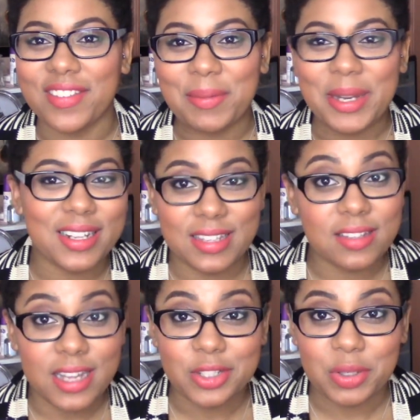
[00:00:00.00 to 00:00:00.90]
I mean,
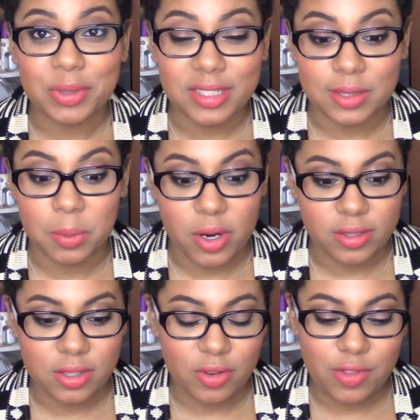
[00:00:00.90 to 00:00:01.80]
it's actually really smart.
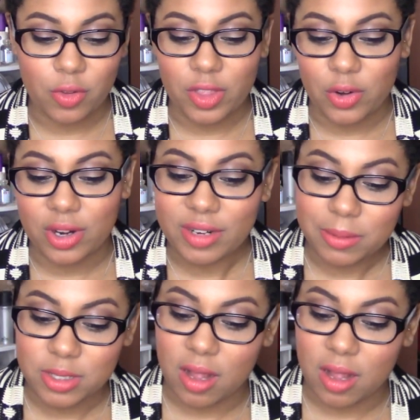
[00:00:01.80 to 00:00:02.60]
So even though they don't have names,